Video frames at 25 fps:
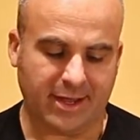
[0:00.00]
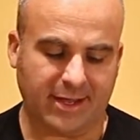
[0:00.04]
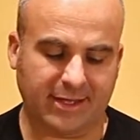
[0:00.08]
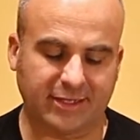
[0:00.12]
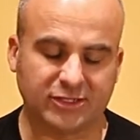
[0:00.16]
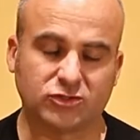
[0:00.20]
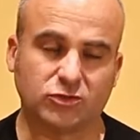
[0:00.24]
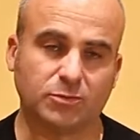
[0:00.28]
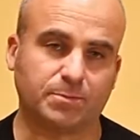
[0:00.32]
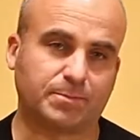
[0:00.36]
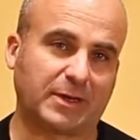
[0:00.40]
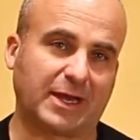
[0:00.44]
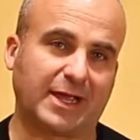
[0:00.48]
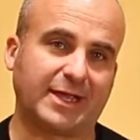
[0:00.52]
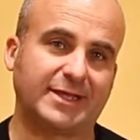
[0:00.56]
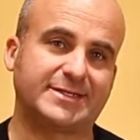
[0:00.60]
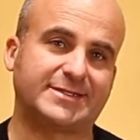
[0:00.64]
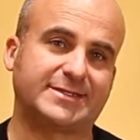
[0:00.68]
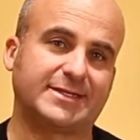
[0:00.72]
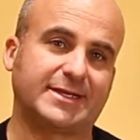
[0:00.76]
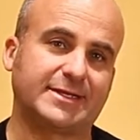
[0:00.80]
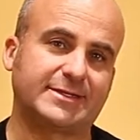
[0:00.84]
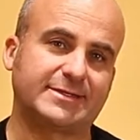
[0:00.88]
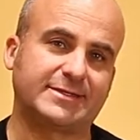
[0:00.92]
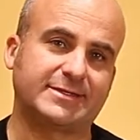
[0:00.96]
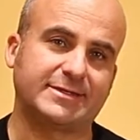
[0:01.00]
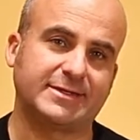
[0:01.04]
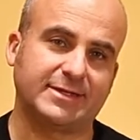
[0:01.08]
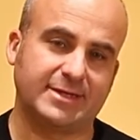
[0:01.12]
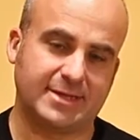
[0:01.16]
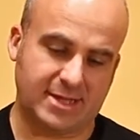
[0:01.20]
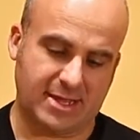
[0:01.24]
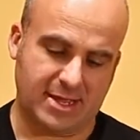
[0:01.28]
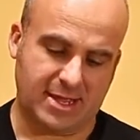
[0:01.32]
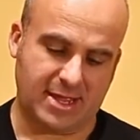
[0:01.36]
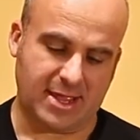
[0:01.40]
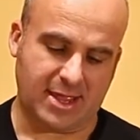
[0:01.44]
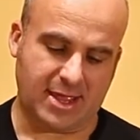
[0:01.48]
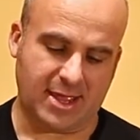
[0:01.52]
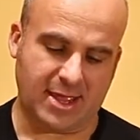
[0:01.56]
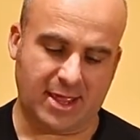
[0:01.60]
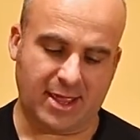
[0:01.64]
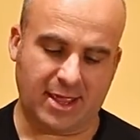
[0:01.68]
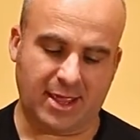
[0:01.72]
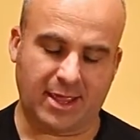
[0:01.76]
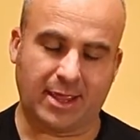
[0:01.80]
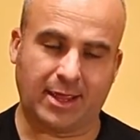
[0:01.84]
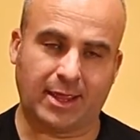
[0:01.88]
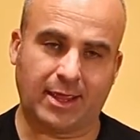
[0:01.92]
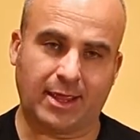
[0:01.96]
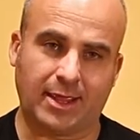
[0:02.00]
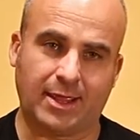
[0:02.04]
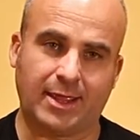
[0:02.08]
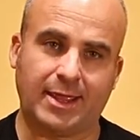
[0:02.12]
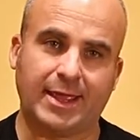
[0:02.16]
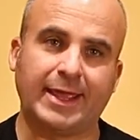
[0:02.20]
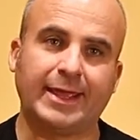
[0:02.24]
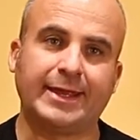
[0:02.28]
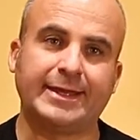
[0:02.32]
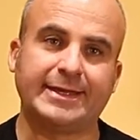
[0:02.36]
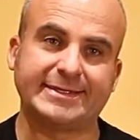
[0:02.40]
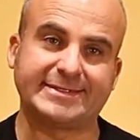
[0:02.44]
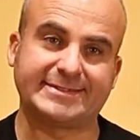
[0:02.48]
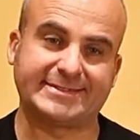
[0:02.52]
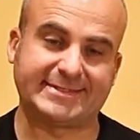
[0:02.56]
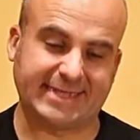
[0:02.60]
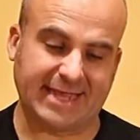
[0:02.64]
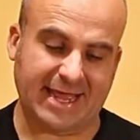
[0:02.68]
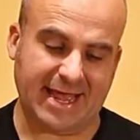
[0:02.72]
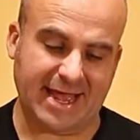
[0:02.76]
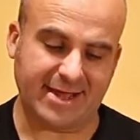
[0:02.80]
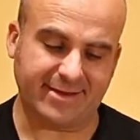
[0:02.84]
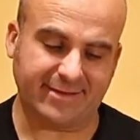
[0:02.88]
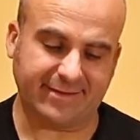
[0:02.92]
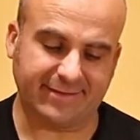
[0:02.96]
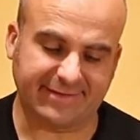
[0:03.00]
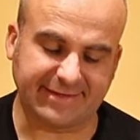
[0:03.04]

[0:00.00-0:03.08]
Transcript: is to place it in a stand.